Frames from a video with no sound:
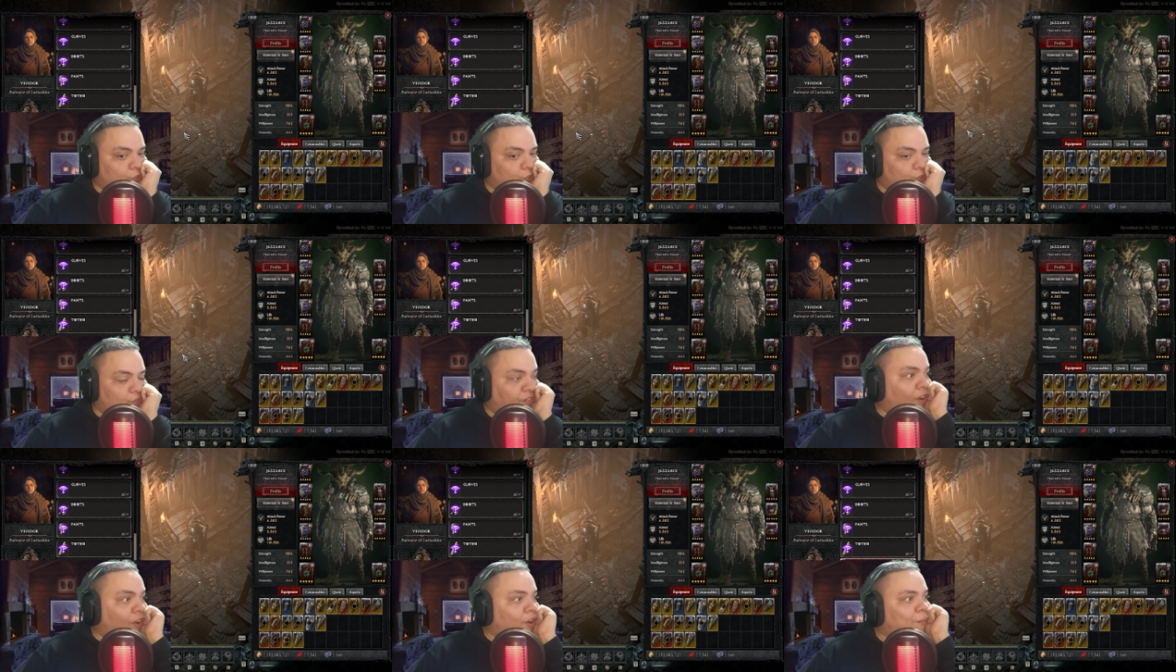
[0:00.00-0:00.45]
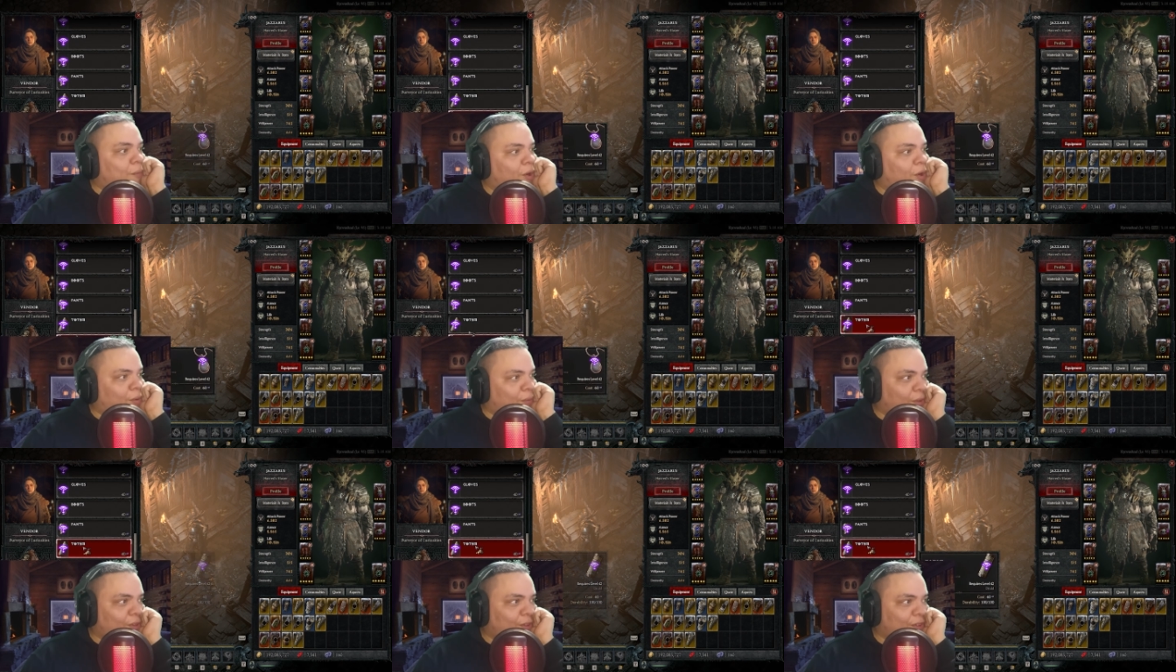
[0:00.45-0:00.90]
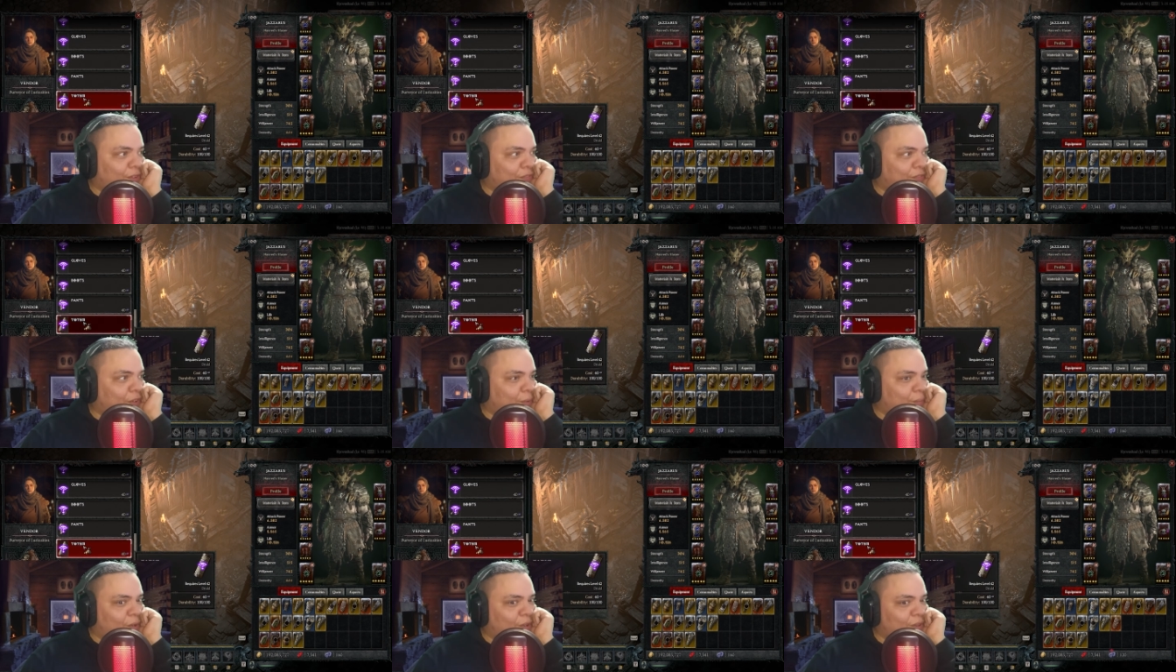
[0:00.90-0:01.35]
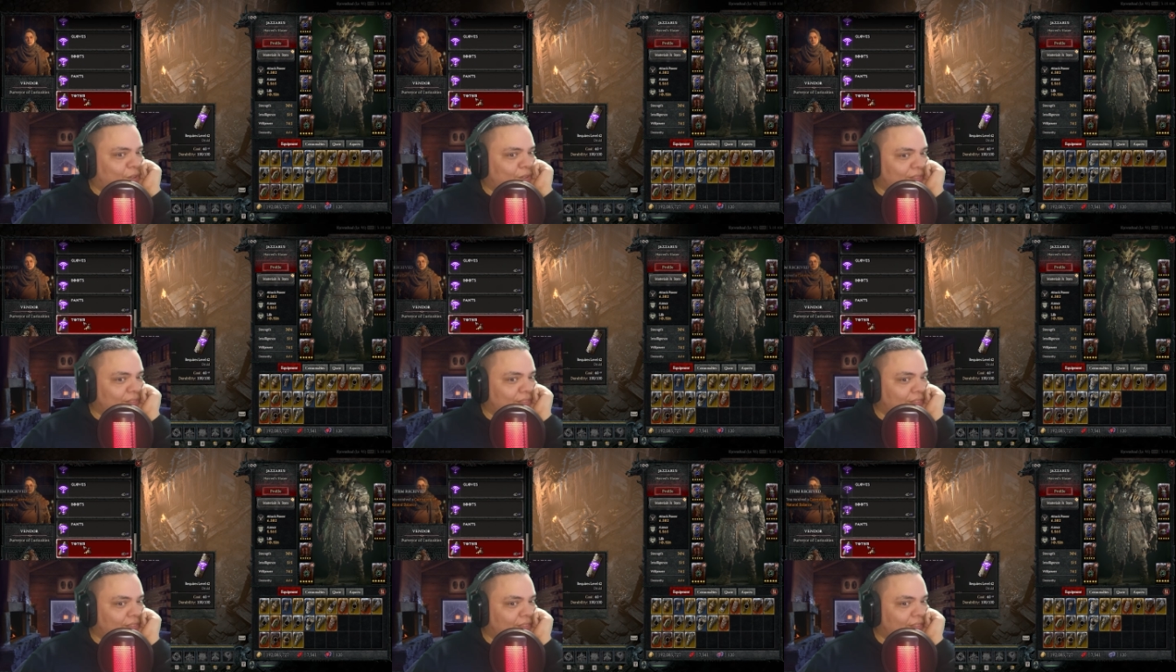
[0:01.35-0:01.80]
Four more, brother. Four more.
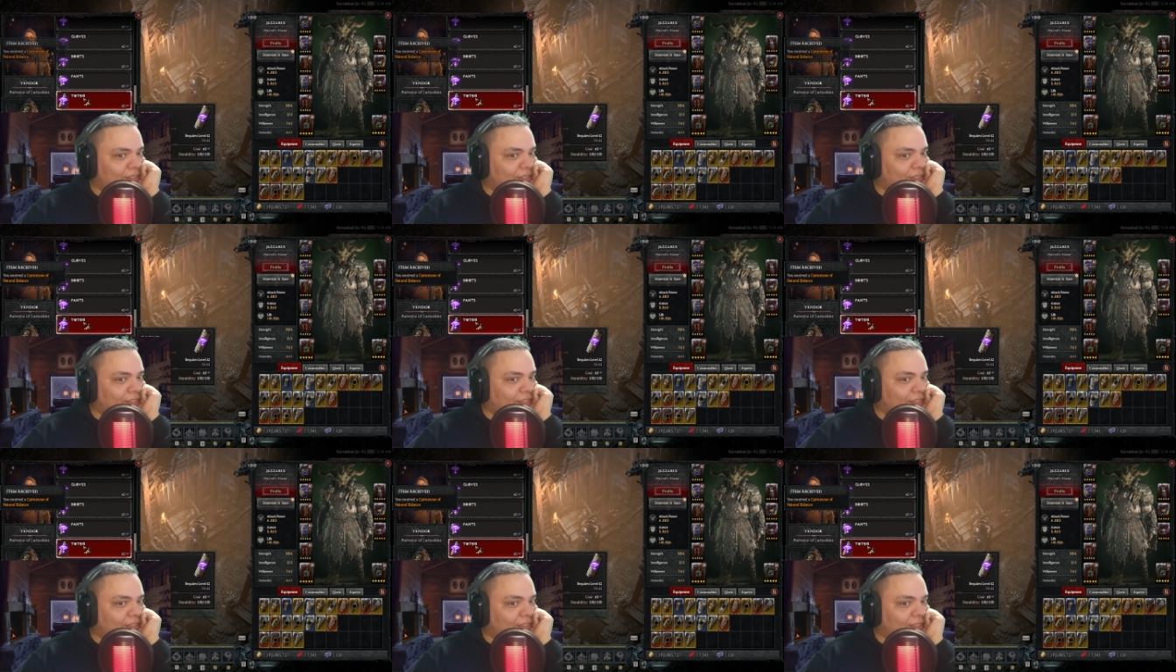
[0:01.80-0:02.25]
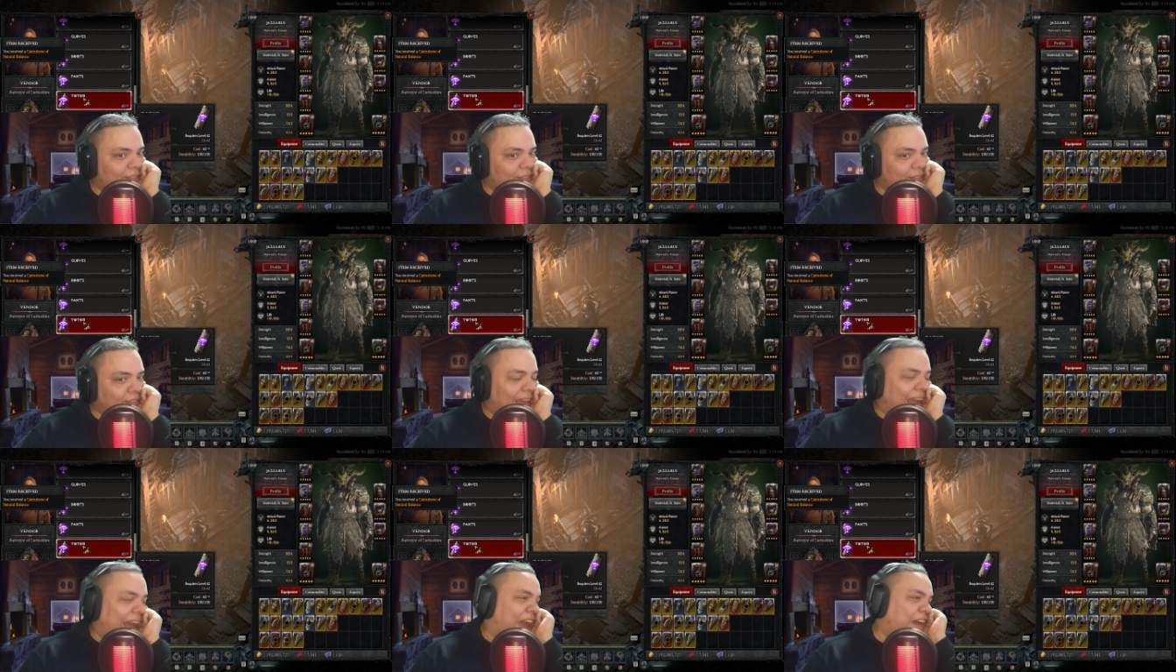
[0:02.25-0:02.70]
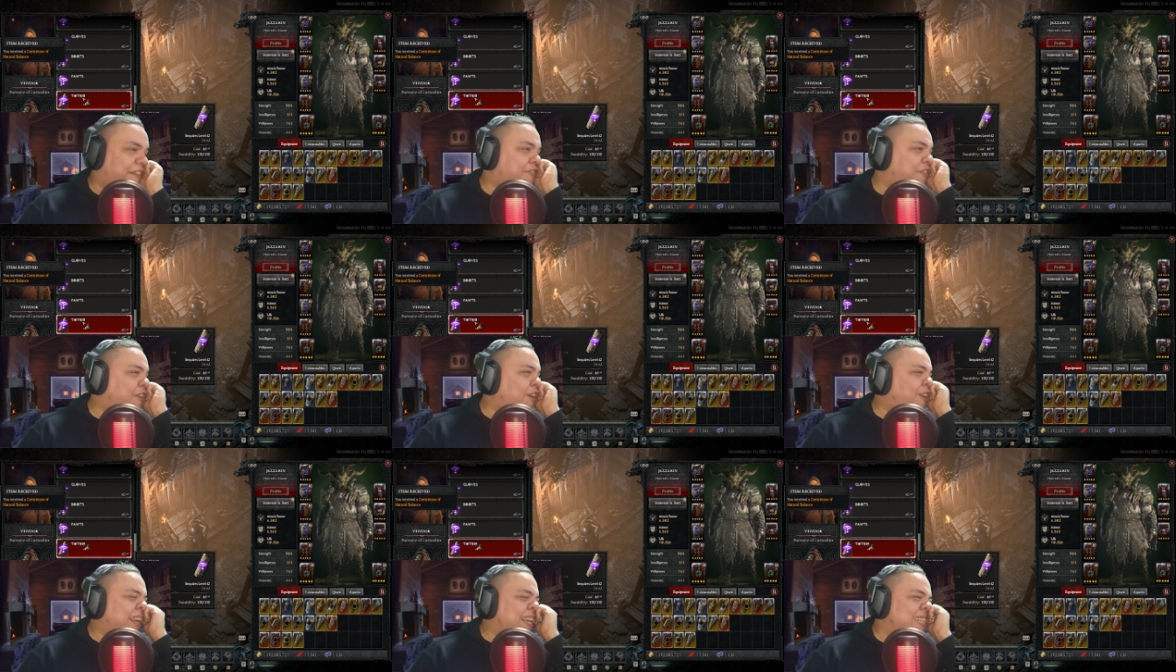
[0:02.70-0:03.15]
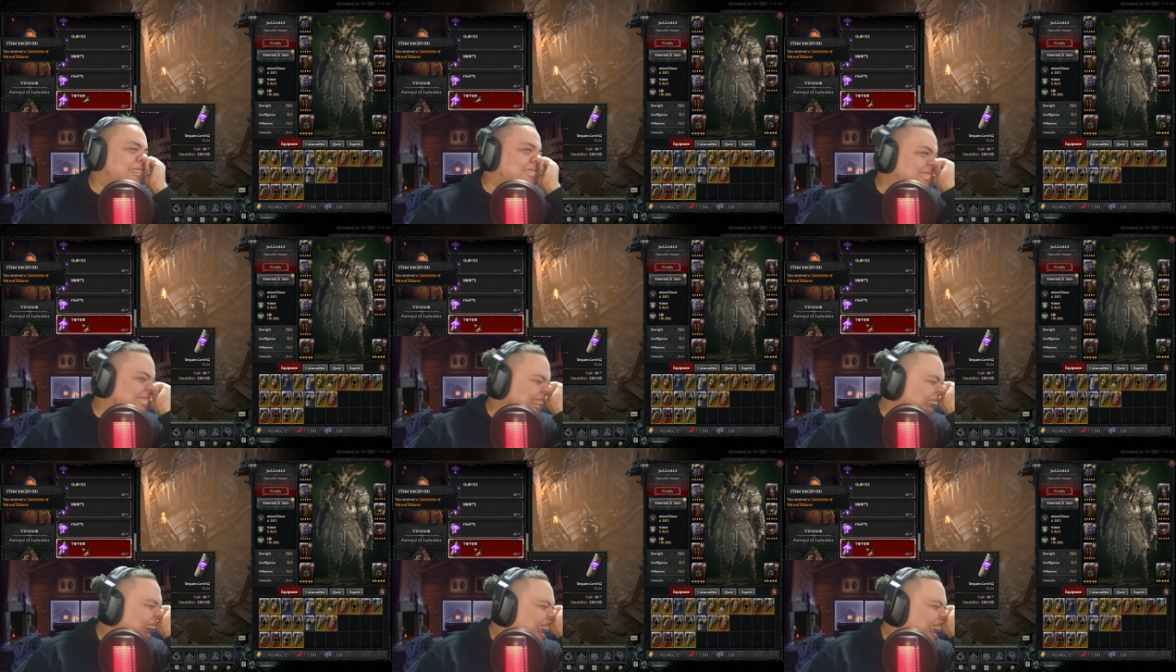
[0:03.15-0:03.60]
A fucking
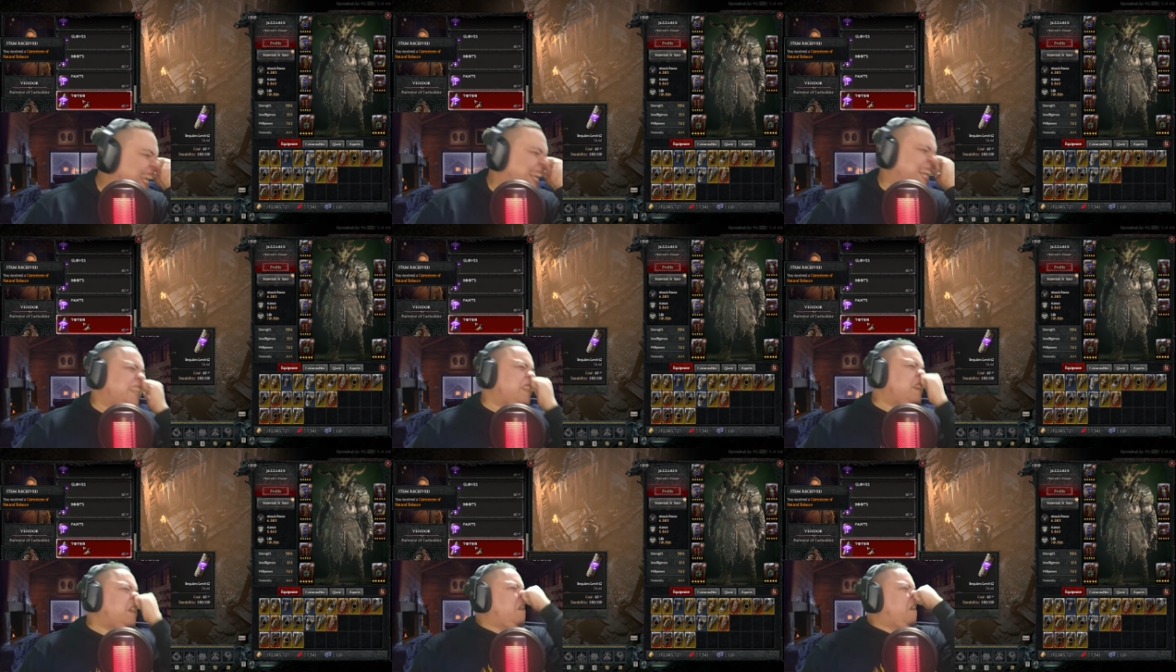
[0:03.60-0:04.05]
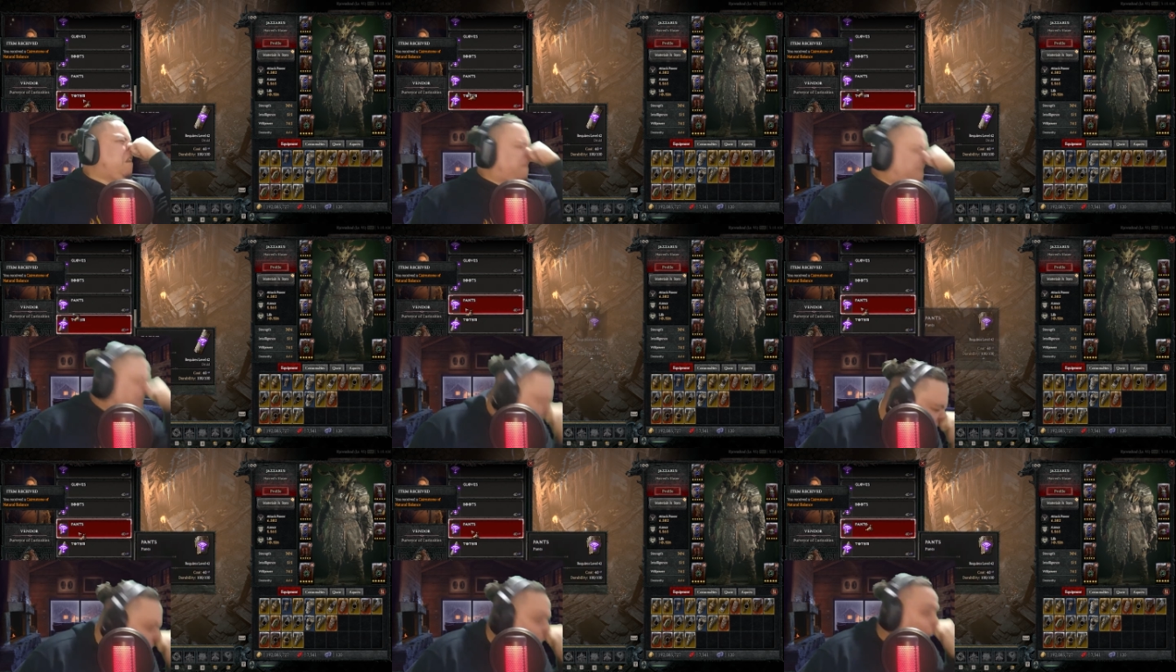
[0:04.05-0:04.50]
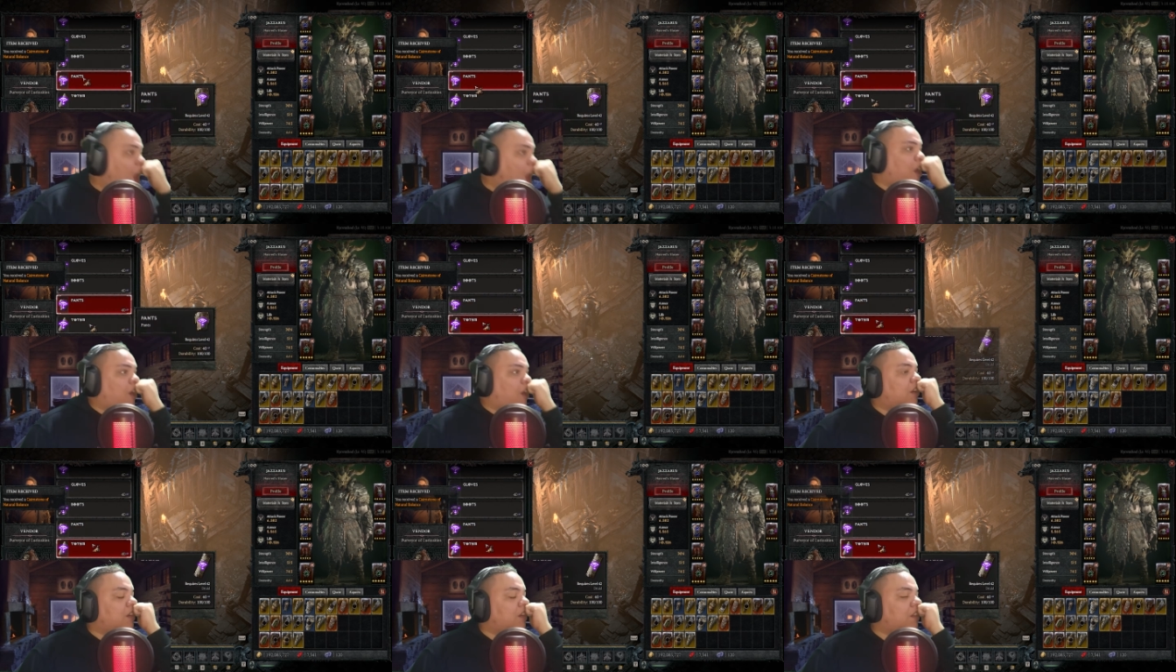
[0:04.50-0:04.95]
sacred. Fuck.